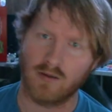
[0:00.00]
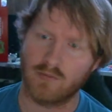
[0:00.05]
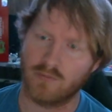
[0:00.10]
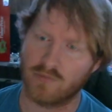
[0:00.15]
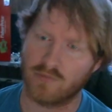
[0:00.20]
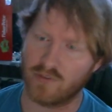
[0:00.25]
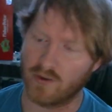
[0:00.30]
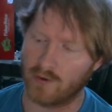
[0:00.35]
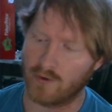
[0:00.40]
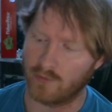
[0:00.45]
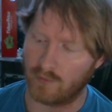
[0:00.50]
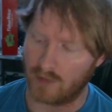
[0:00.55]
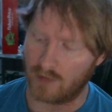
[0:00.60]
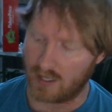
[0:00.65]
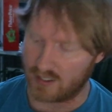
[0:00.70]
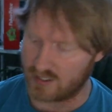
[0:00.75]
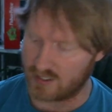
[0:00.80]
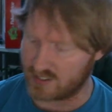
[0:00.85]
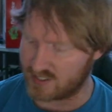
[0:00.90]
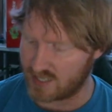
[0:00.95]
So I
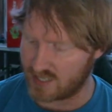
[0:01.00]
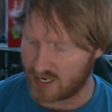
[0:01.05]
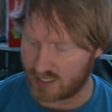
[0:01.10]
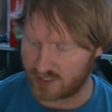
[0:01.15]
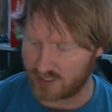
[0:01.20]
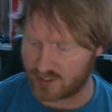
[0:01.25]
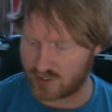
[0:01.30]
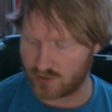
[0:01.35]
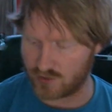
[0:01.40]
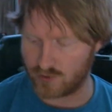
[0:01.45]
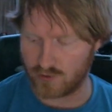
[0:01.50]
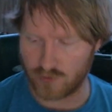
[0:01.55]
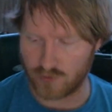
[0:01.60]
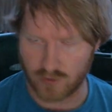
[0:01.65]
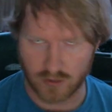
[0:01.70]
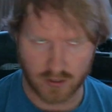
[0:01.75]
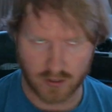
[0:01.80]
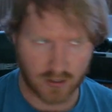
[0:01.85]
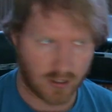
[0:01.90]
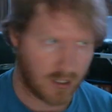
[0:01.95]
decided to
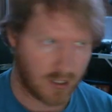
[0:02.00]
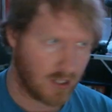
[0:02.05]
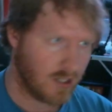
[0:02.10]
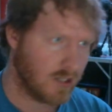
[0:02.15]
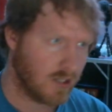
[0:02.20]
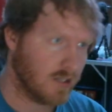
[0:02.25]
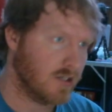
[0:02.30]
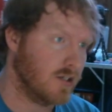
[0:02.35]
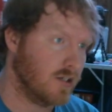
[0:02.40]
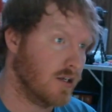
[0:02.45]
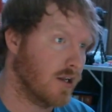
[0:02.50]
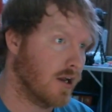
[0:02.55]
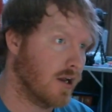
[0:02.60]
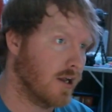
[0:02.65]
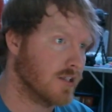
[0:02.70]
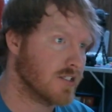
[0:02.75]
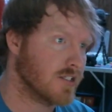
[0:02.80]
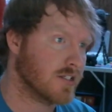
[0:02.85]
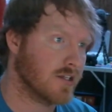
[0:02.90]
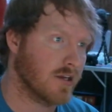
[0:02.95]

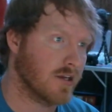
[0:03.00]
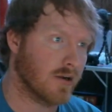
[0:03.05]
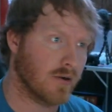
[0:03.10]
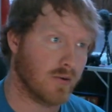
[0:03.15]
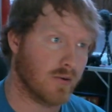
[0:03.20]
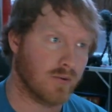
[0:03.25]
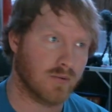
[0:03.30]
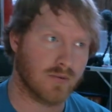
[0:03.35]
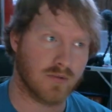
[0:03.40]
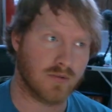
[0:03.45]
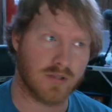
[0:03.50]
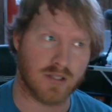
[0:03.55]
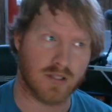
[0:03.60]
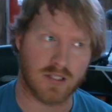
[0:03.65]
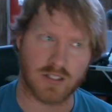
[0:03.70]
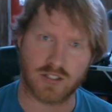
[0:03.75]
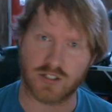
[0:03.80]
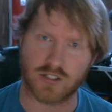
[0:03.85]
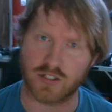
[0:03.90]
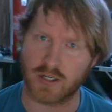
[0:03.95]
not go
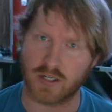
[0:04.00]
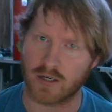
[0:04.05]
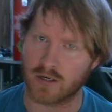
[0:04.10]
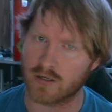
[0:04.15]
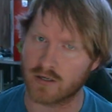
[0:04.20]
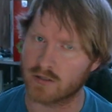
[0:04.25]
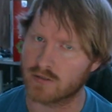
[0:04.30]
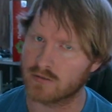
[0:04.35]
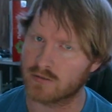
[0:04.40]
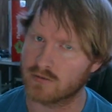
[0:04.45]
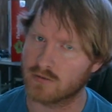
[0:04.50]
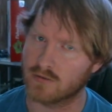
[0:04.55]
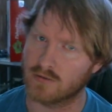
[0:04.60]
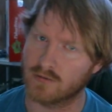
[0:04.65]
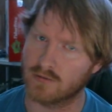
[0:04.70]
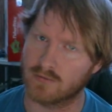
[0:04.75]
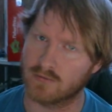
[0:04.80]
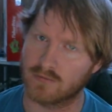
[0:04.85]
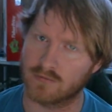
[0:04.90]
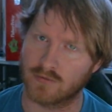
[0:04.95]
this year
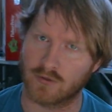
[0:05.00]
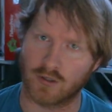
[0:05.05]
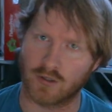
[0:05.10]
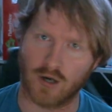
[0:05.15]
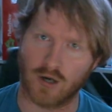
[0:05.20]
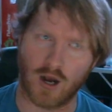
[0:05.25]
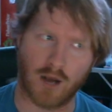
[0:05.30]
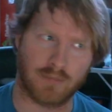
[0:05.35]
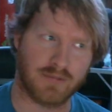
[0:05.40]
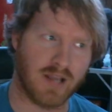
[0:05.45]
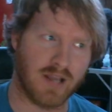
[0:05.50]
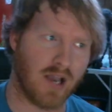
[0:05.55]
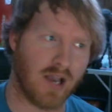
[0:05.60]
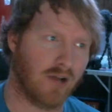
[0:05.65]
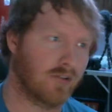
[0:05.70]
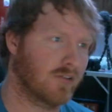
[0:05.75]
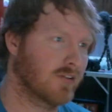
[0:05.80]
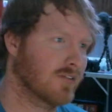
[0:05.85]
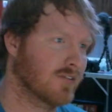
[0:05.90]
or opt out.